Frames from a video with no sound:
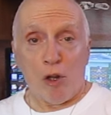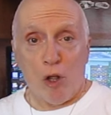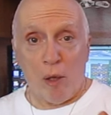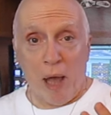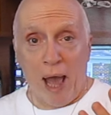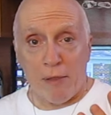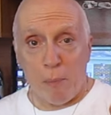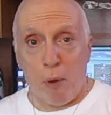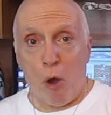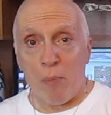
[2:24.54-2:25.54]
either
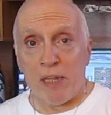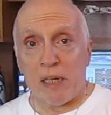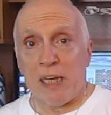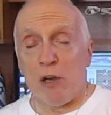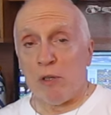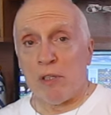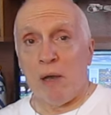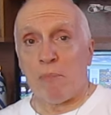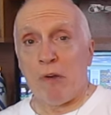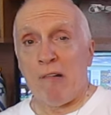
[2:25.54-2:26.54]
permanently or
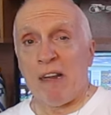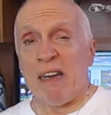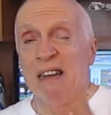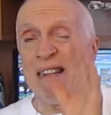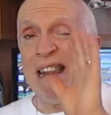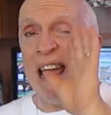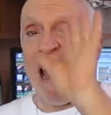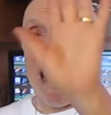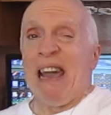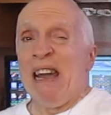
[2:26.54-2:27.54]
temporarily. Nah,
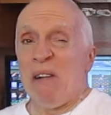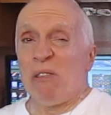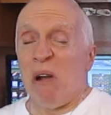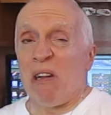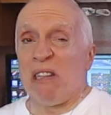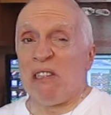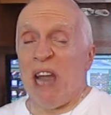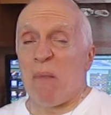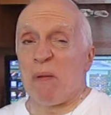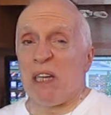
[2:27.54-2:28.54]
it was only the
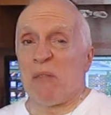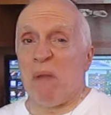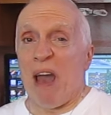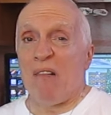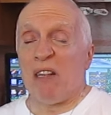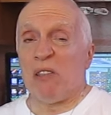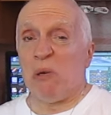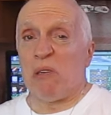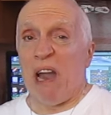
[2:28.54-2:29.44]
Japanese mariners. Who